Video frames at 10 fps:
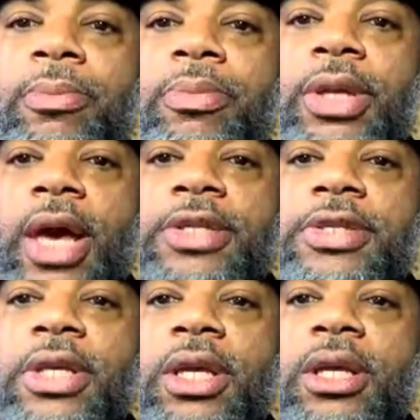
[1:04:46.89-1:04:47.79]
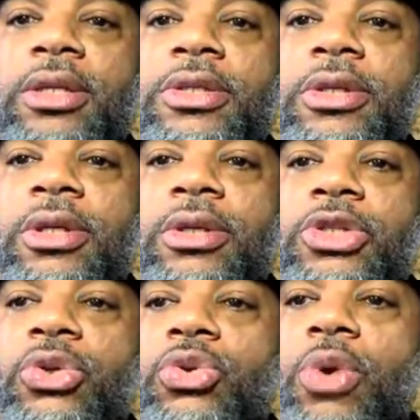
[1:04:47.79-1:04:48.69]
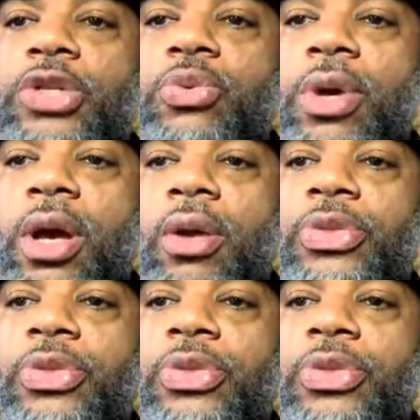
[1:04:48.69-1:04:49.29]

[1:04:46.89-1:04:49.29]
Blessings to you as well.